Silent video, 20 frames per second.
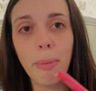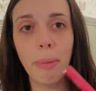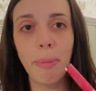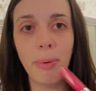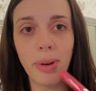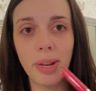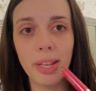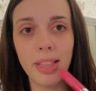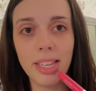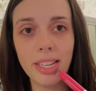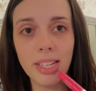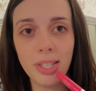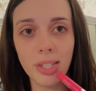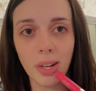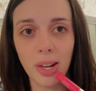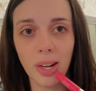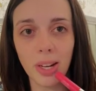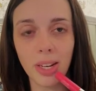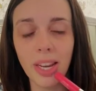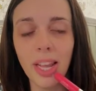putting this
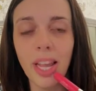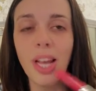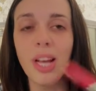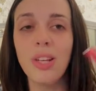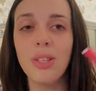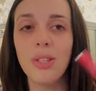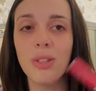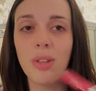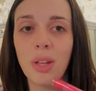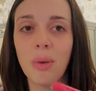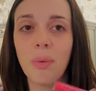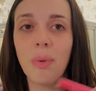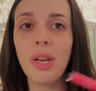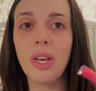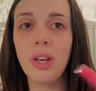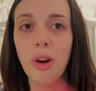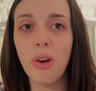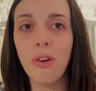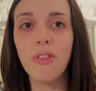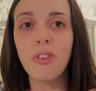on so that we
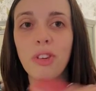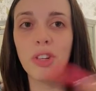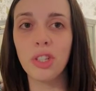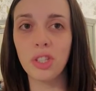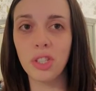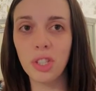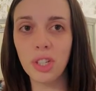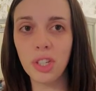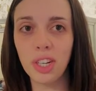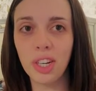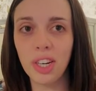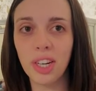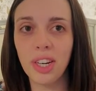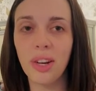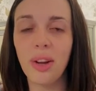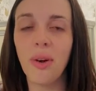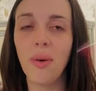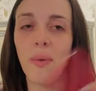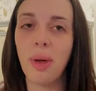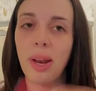know for
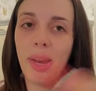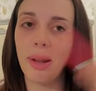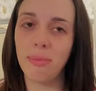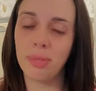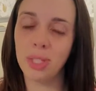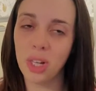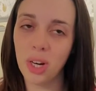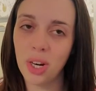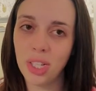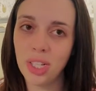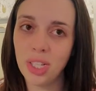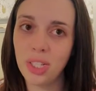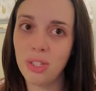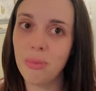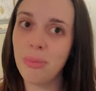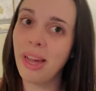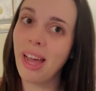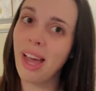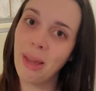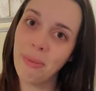sure when I'm starting to do
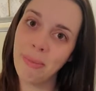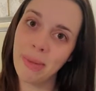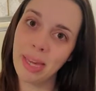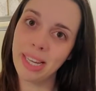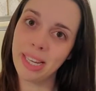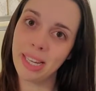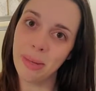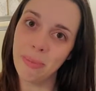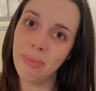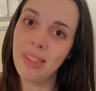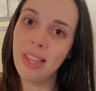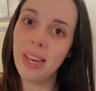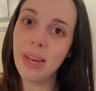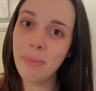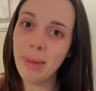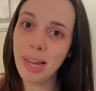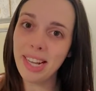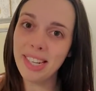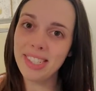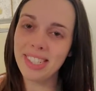my eye makeup that it
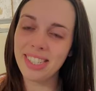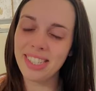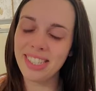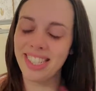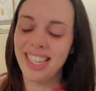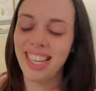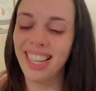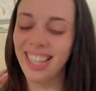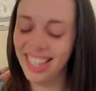matches.